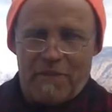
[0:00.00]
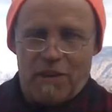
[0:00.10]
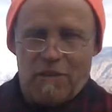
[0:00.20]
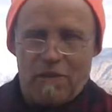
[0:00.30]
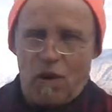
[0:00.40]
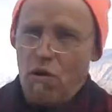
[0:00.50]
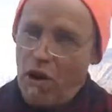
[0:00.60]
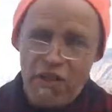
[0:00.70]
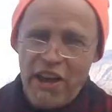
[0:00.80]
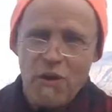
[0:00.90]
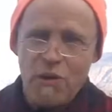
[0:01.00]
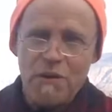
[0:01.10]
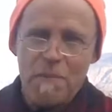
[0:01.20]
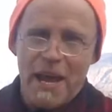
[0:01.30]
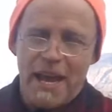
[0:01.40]
vote. Oh, are they going
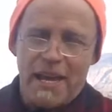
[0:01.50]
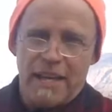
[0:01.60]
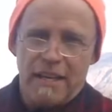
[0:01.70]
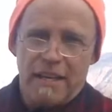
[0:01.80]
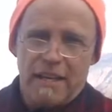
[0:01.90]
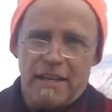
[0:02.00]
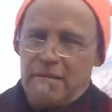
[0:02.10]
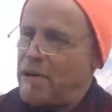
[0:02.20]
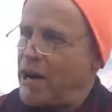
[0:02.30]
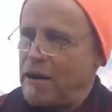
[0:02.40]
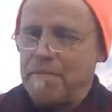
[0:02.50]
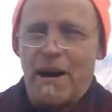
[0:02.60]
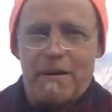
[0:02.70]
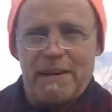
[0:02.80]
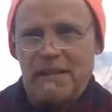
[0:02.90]
to pay? Barack
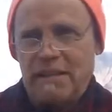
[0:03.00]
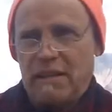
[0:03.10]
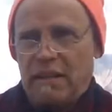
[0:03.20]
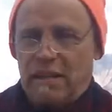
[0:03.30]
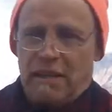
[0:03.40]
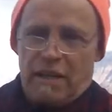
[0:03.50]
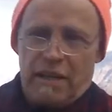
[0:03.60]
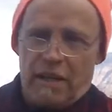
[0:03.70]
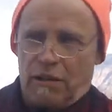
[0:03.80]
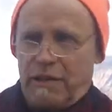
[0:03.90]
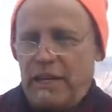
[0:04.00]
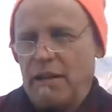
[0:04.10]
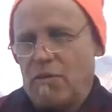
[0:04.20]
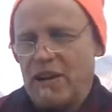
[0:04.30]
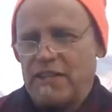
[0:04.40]
Obama Hillary
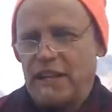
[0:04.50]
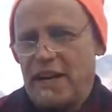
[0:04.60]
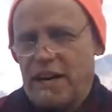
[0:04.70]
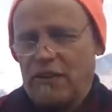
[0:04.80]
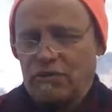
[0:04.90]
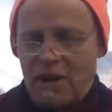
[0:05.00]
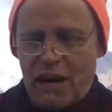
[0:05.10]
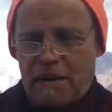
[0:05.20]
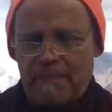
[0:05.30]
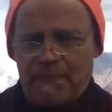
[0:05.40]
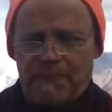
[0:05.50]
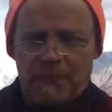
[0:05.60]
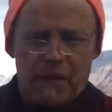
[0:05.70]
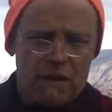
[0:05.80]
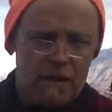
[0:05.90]
Westinghouse, Rodham,
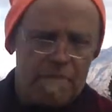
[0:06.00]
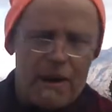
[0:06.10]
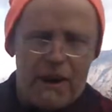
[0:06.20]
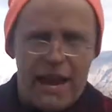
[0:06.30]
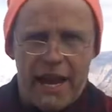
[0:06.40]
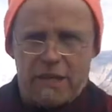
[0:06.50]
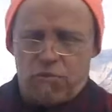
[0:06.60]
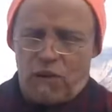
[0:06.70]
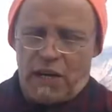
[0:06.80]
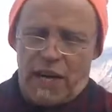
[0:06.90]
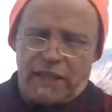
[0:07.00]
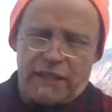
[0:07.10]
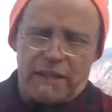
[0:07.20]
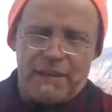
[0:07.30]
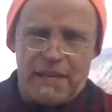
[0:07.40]
Barry Antoinette,
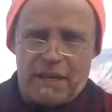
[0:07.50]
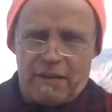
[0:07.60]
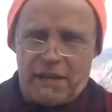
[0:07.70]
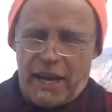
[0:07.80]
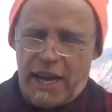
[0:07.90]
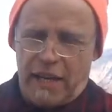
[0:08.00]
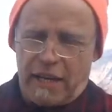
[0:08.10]
let them eat yellow cake.